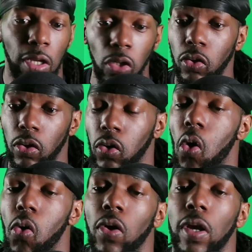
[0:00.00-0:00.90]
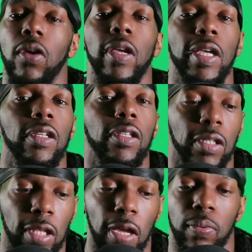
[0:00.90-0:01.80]
The goal here is to stay
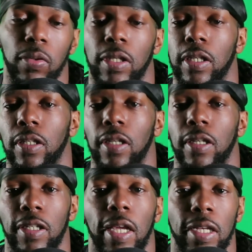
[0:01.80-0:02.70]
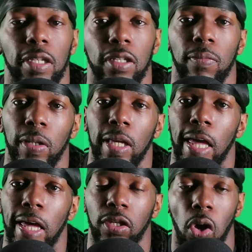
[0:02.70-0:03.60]
persistent and stay disciplined
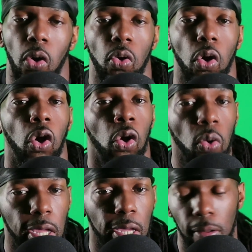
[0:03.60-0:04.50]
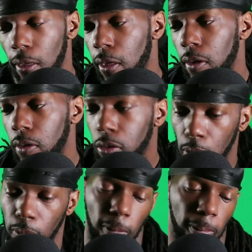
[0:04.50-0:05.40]
and don't quit. So,
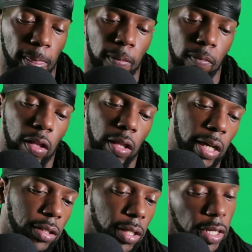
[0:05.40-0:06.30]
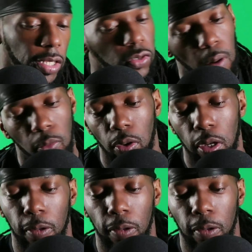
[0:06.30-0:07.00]
like I said, in summary,